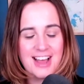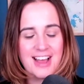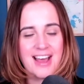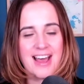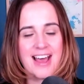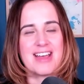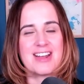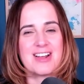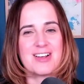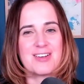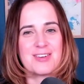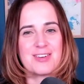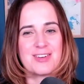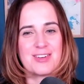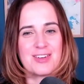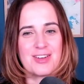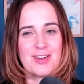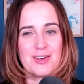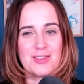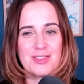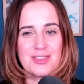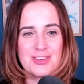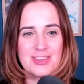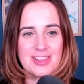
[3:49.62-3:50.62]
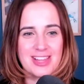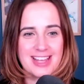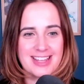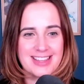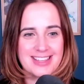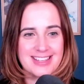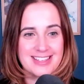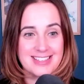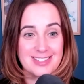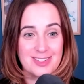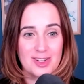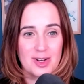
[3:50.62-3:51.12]
And I'll go through like
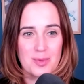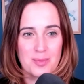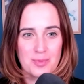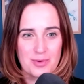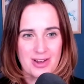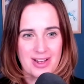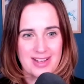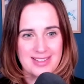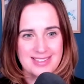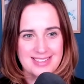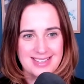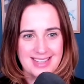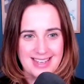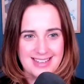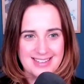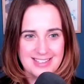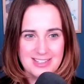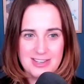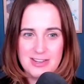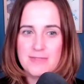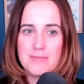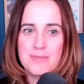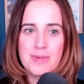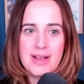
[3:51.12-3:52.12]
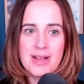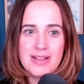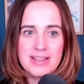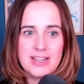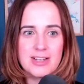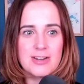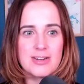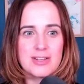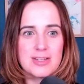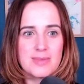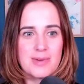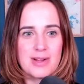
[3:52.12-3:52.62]
this little process. And you've probably
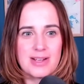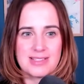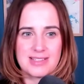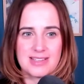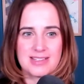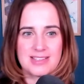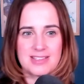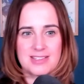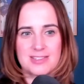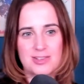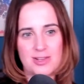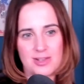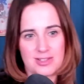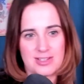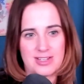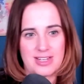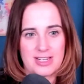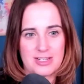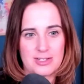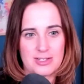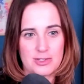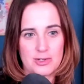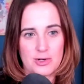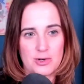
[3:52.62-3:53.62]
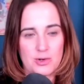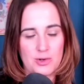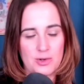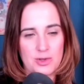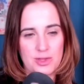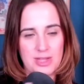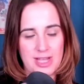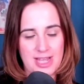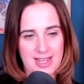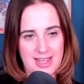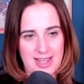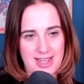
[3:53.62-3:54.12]
heard the process. It's called like circle
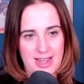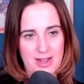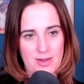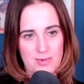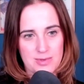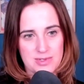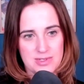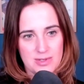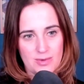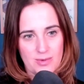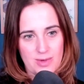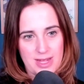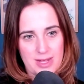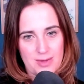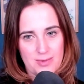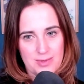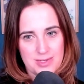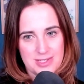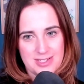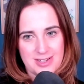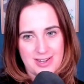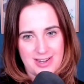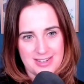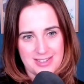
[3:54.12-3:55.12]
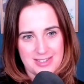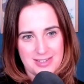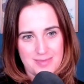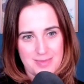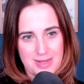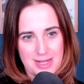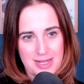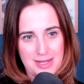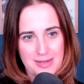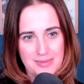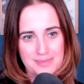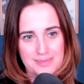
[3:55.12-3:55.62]
thinking, was the way it was taught to
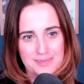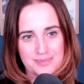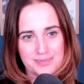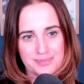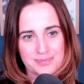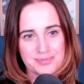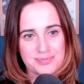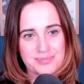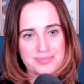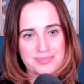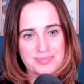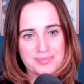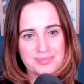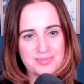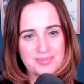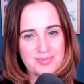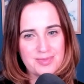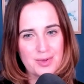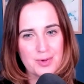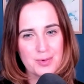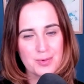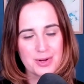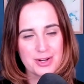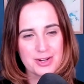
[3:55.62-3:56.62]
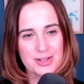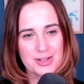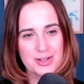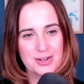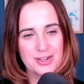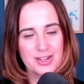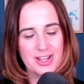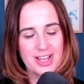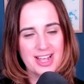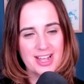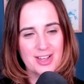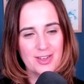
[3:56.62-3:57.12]
me, where you're
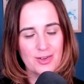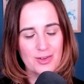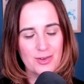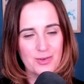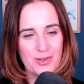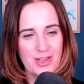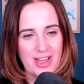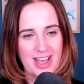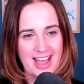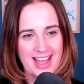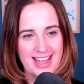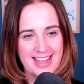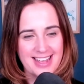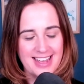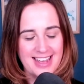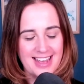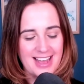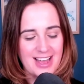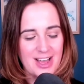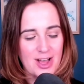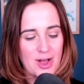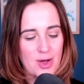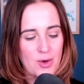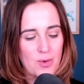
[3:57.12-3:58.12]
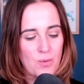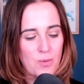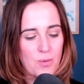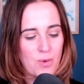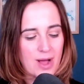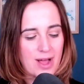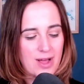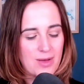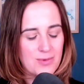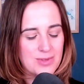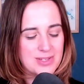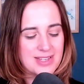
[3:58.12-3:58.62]
like, okay,
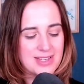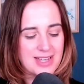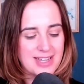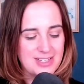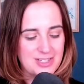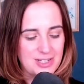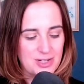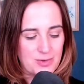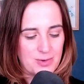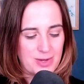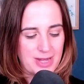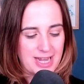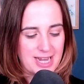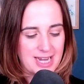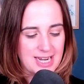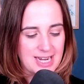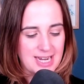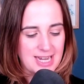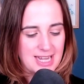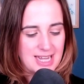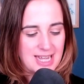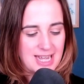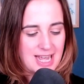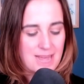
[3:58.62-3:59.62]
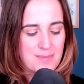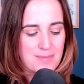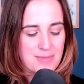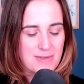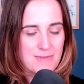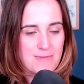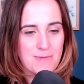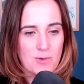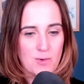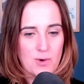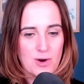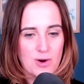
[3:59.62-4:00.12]
what was I doing
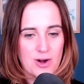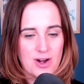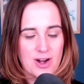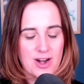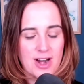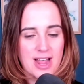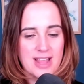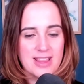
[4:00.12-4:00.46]
before?